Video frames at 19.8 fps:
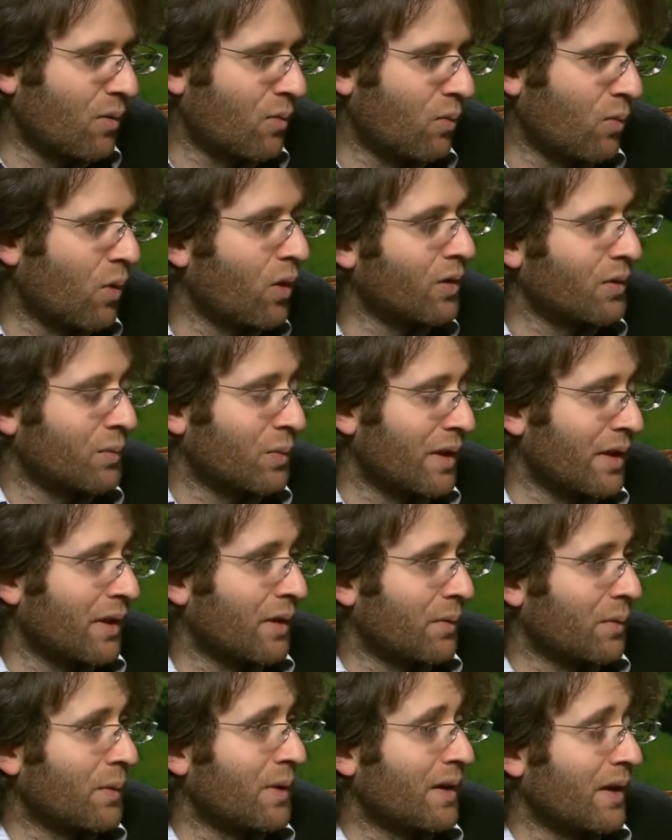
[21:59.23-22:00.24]
what
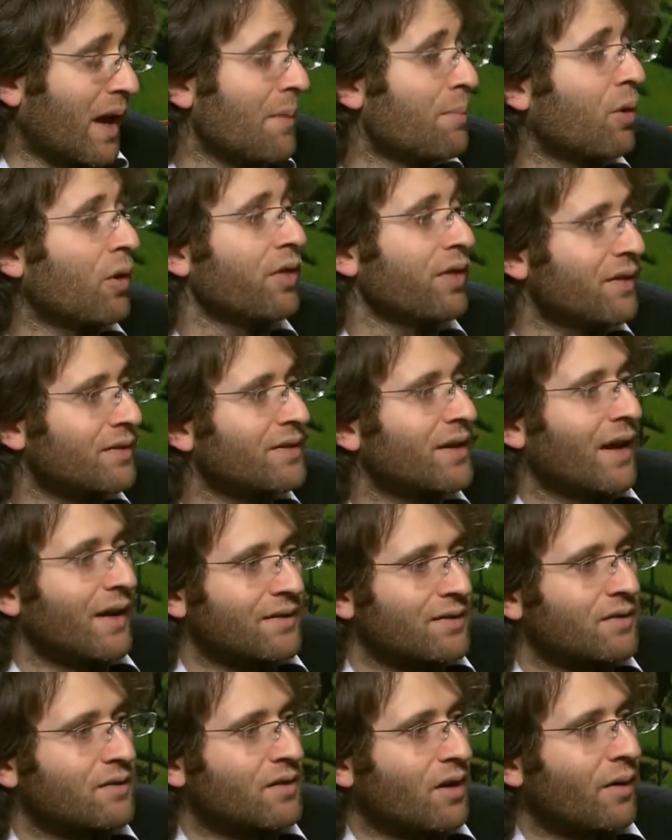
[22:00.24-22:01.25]
we
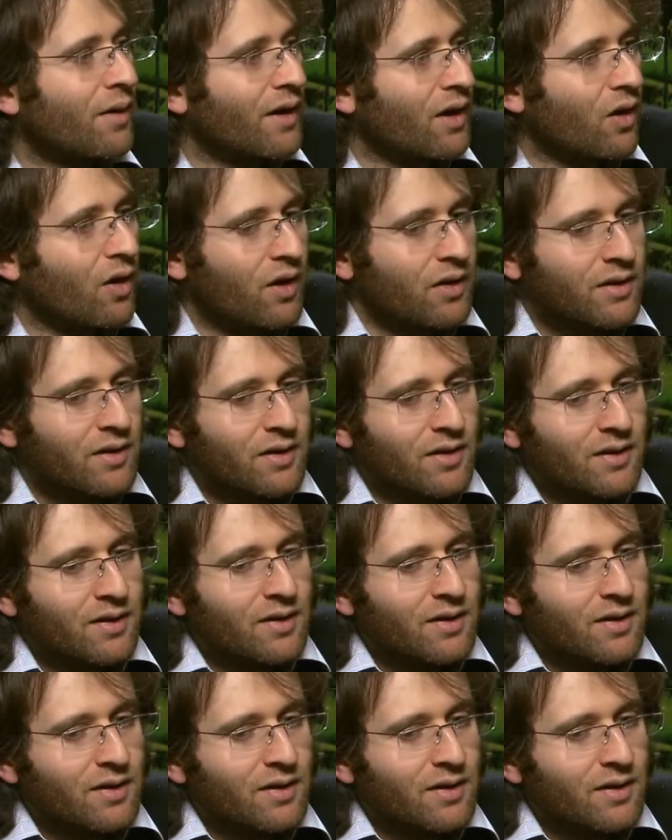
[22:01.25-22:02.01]
hypothesize is going on